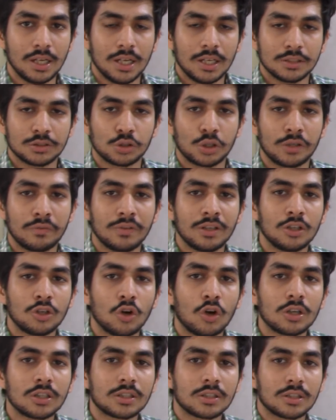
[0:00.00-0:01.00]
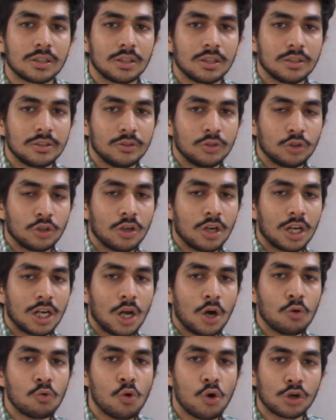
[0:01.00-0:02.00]
So it will not, you know,
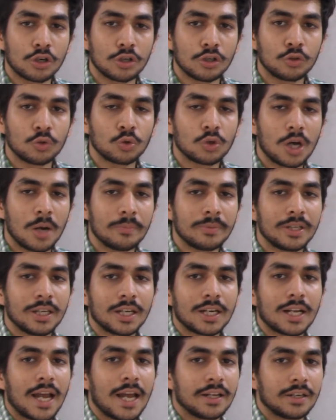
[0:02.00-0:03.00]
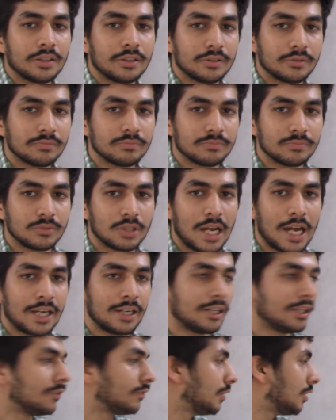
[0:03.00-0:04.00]
allow water to come near iron,
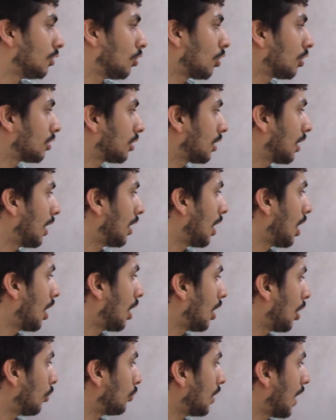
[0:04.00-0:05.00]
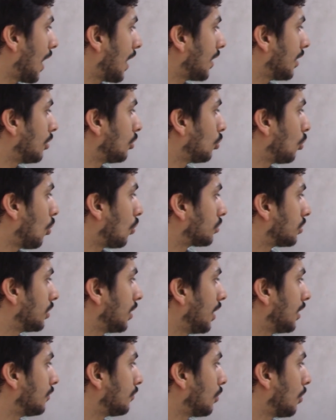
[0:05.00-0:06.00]
and it will not uh, allow the iron to
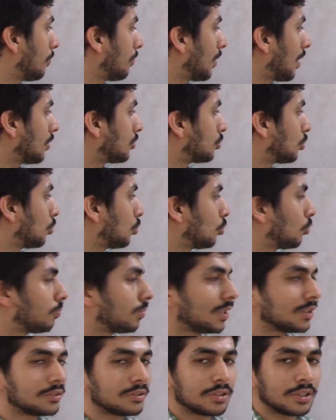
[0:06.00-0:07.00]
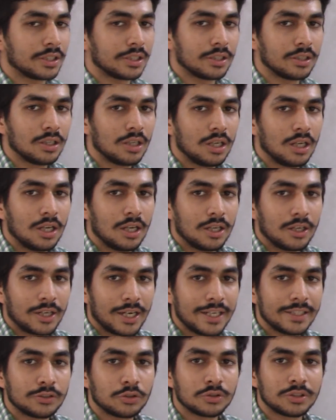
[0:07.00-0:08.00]
oxidize from plus two to plus three,
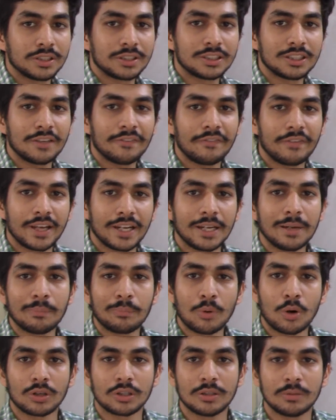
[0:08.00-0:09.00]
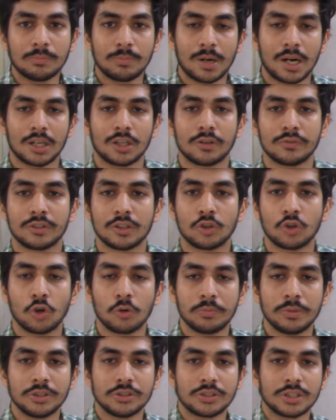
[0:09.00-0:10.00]
right? So this is a very important part of the
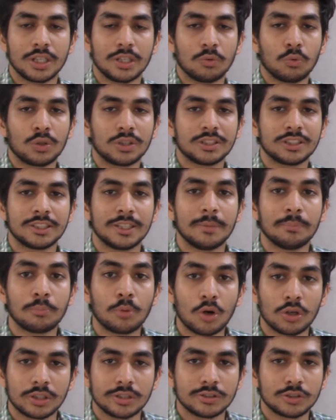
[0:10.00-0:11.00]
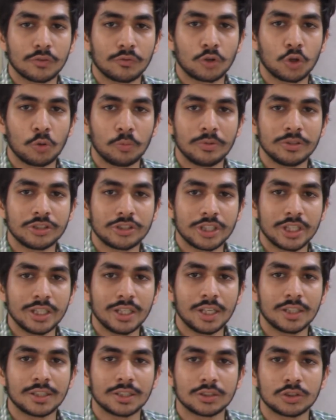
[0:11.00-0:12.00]
globin chain. What is the importance of globin
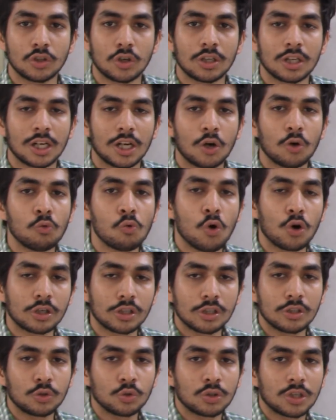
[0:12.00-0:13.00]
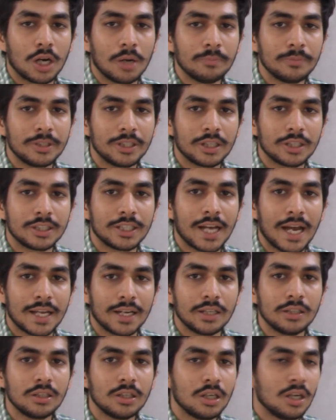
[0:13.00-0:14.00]
chain? It does not allow water to come near the
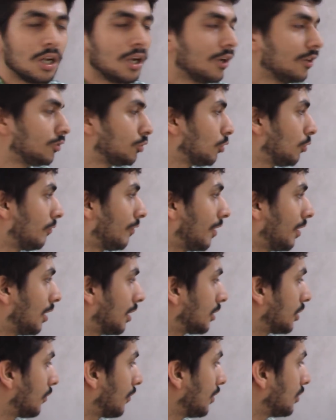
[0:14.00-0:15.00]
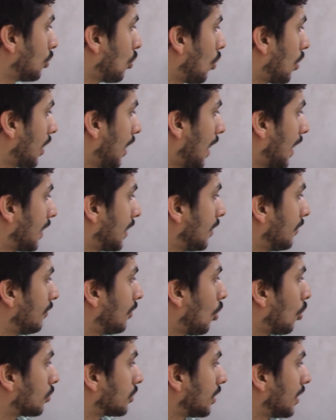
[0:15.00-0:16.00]
iron. So but otherwise, or iron
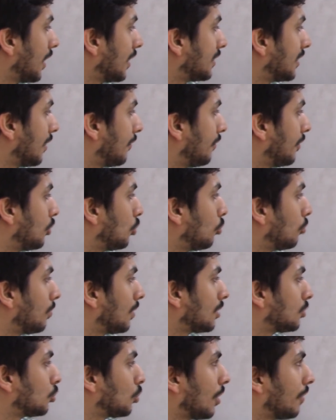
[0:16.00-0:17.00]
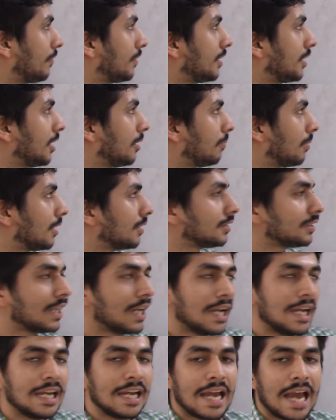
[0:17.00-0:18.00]
will oxidize F e two plus to F e three plus,
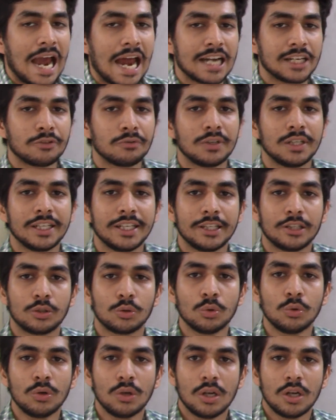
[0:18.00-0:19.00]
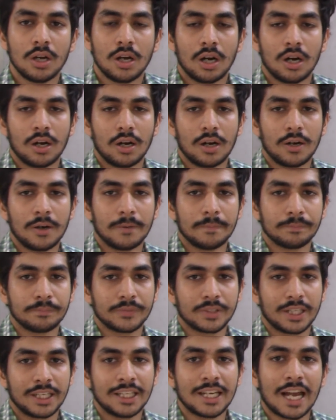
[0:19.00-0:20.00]
and it will lead to
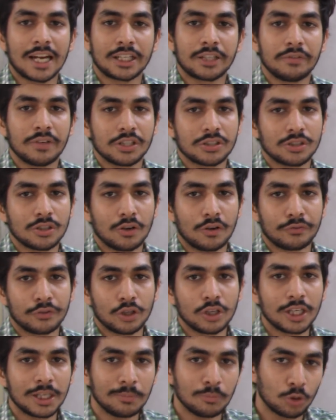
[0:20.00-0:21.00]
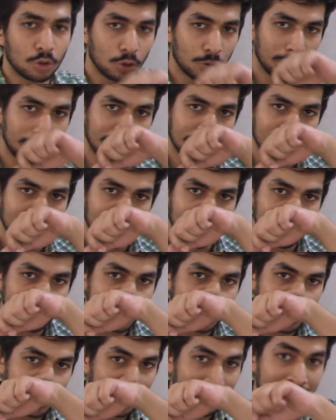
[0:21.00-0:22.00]
um, inactivation of your hemoglobin,
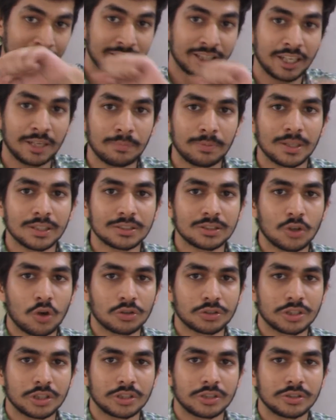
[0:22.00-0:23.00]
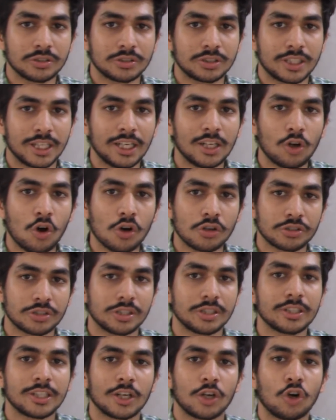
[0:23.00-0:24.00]
because in three plus oxidation state,
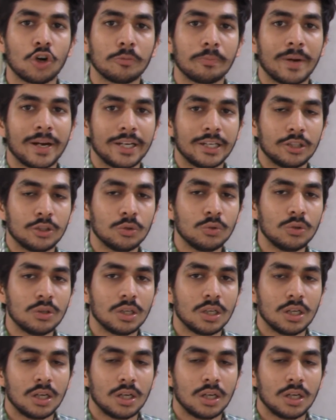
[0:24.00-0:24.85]
oxygen cannot bind to